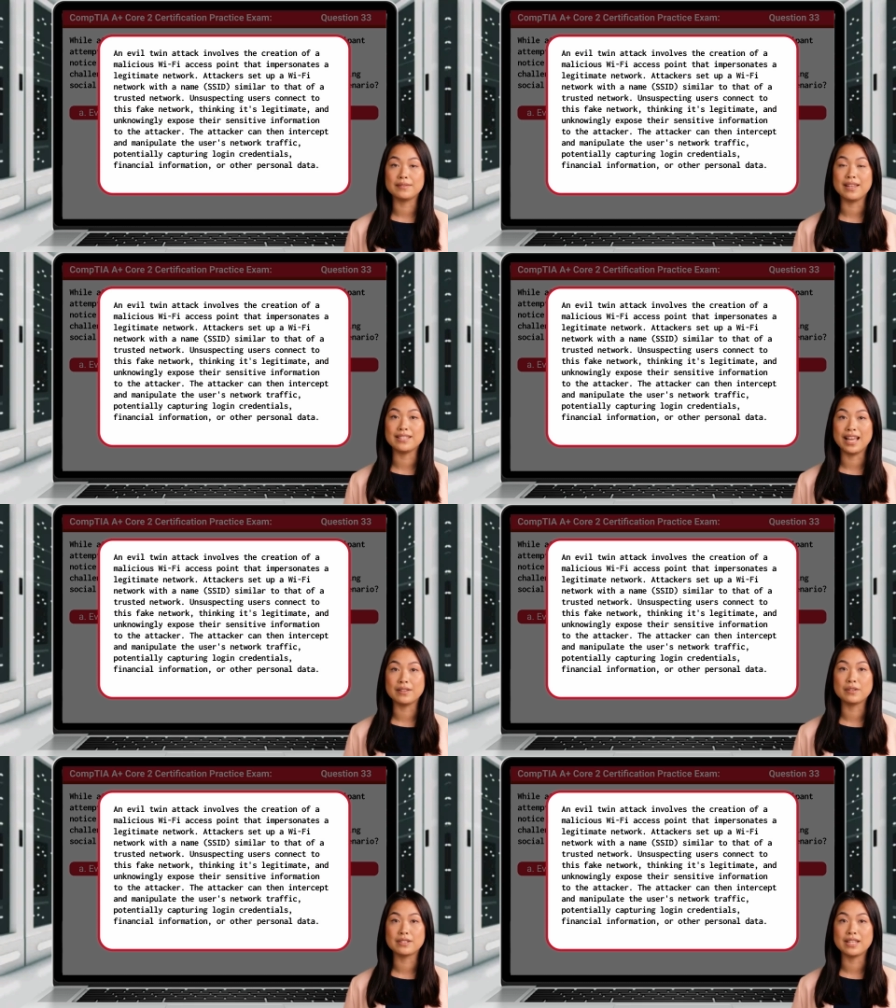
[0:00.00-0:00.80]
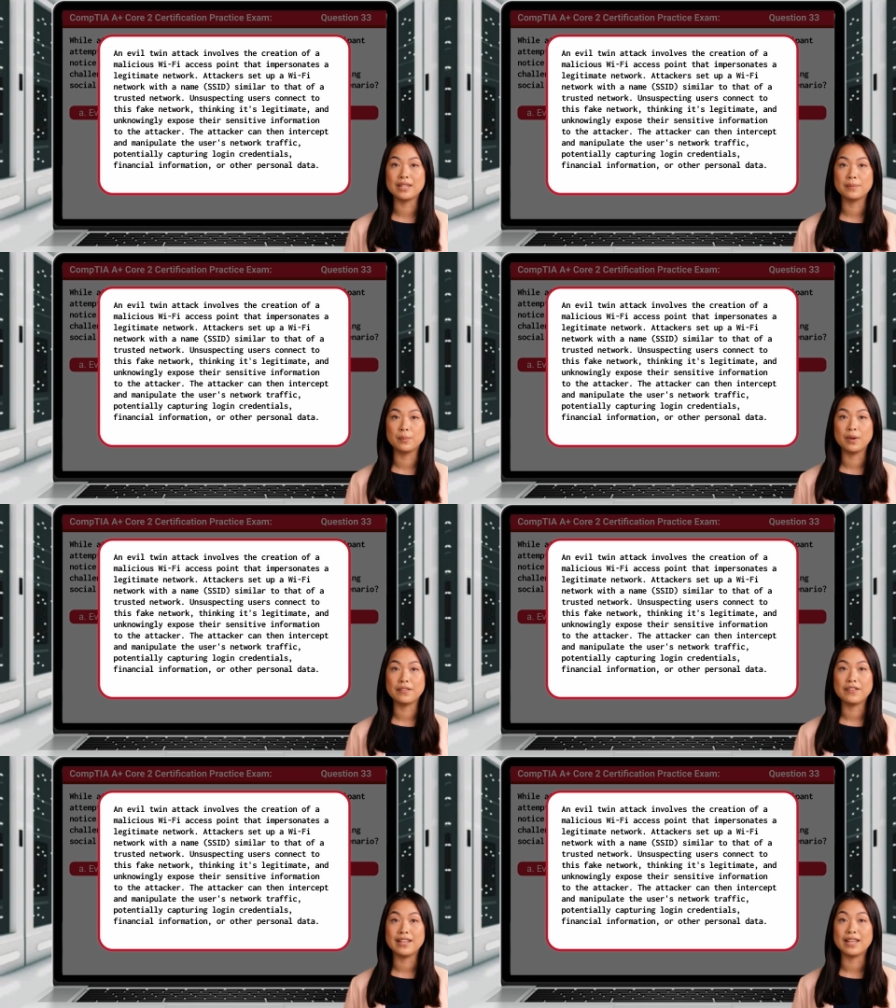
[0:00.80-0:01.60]
Attackers set up a Wi
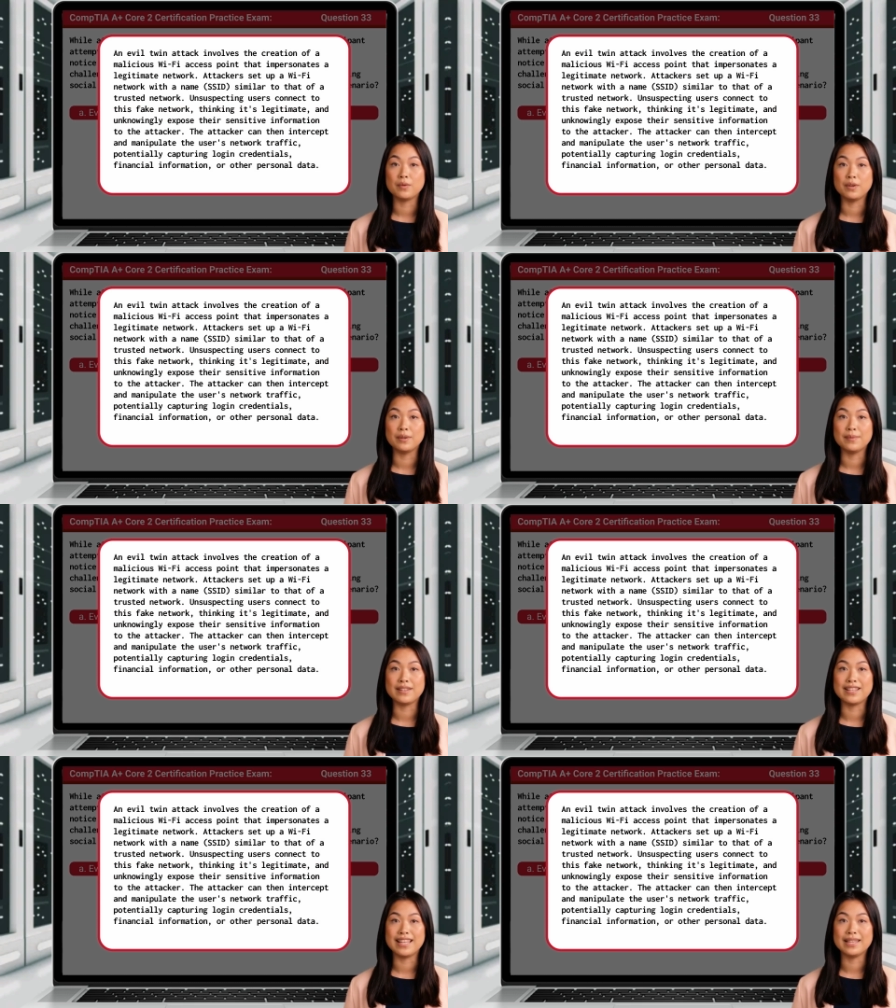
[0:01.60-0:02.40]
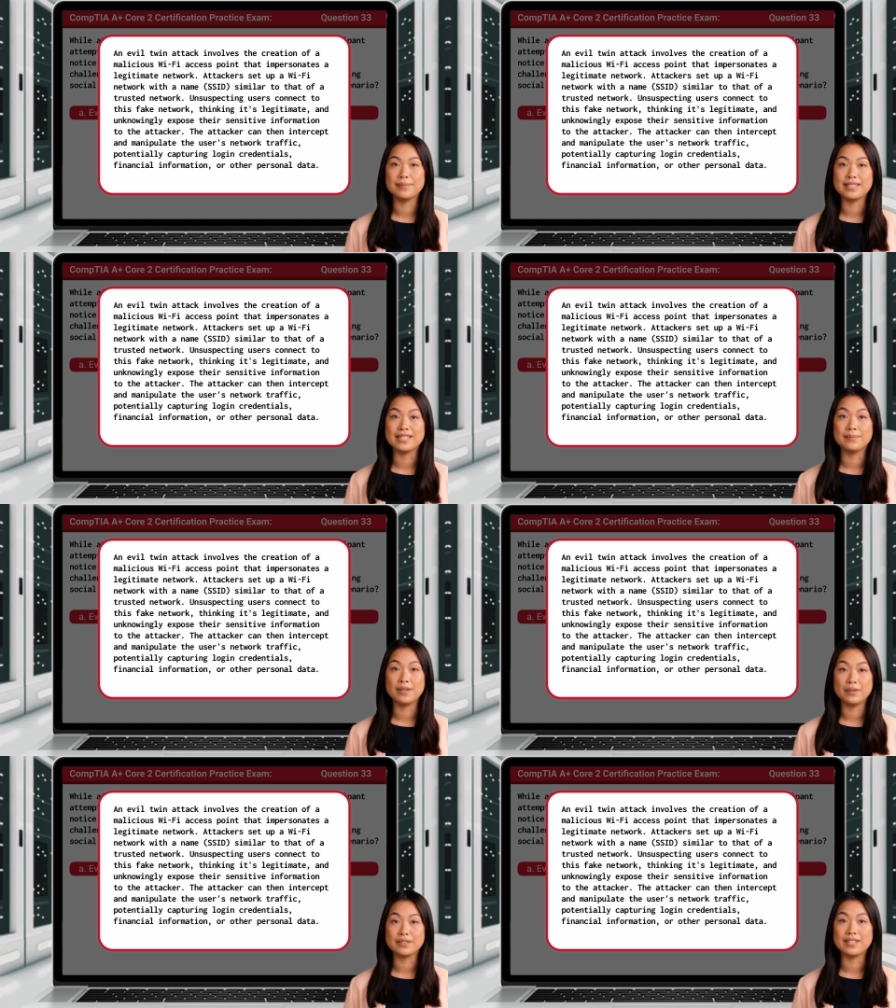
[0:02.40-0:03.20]
Fi network with a name
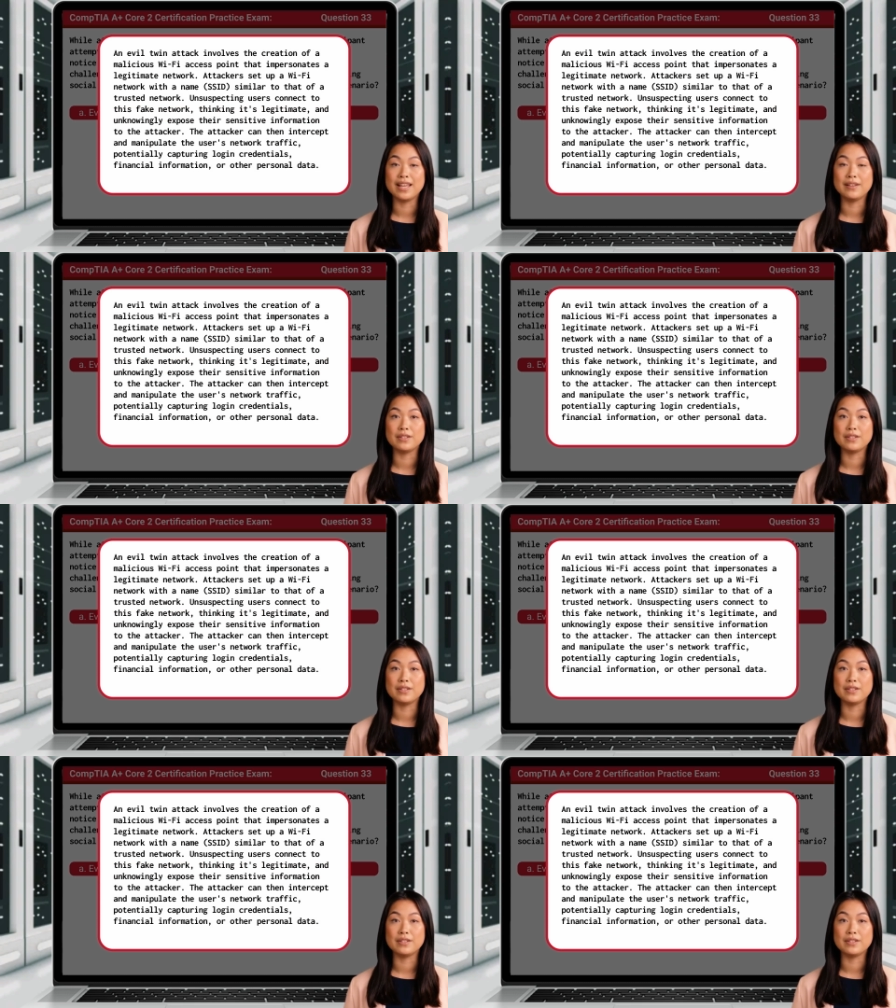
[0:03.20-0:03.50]
similar to that of